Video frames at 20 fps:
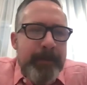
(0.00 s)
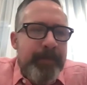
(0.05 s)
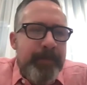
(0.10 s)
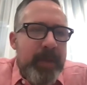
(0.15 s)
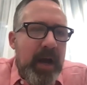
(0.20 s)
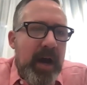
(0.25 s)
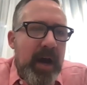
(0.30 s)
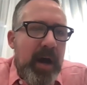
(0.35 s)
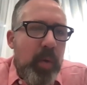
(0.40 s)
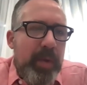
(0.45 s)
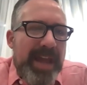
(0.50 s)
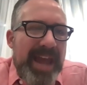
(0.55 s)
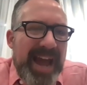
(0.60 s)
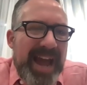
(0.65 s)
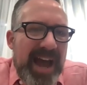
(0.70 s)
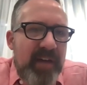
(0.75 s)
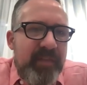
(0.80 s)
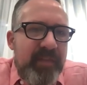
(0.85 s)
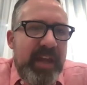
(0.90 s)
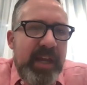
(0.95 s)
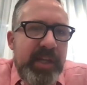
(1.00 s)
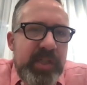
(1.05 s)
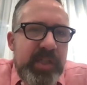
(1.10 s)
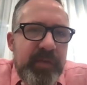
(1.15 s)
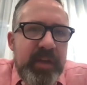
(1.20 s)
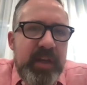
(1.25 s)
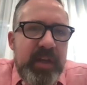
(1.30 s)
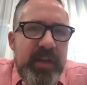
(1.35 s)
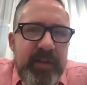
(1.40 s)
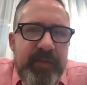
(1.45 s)
Uh, we have each
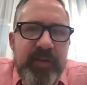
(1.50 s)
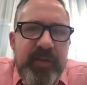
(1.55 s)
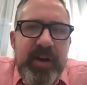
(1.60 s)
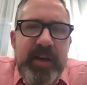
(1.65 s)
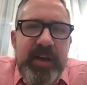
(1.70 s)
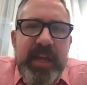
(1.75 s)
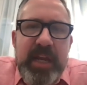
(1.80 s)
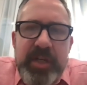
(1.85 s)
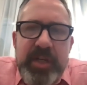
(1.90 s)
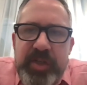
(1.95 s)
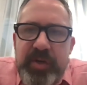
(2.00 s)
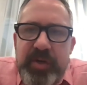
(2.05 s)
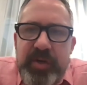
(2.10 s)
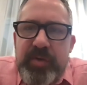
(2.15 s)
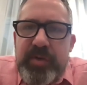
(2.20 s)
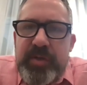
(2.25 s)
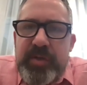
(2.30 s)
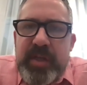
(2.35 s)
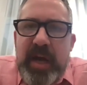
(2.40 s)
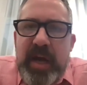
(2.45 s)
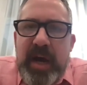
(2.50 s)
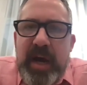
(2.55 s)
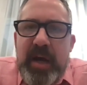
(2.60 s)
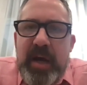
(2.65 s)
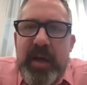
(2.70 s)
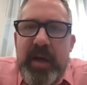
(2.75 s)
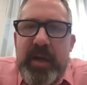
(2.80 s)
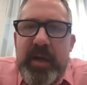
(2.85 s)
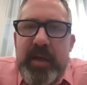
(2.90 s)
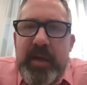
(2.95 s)
of the different issues
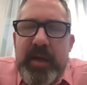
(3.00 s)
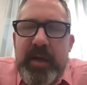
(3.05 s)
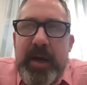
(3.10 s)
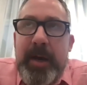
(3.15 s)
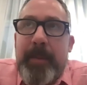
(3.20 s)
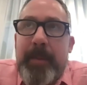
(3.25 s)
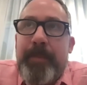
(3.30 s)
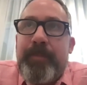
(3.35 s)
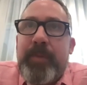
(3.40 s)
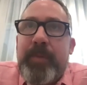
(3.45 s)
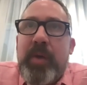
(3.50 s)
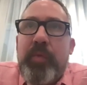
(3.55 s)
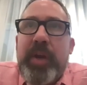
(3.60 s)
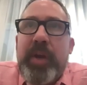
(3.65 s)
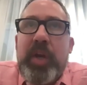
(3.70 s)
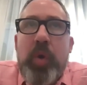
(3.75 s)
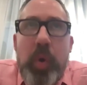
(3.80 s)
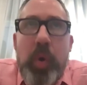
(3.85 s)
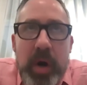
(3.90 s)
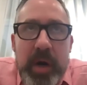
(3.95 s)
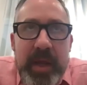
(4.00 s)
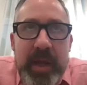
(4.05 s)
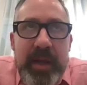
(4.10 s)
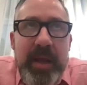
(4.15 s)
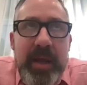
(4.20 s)
uh, um, recorded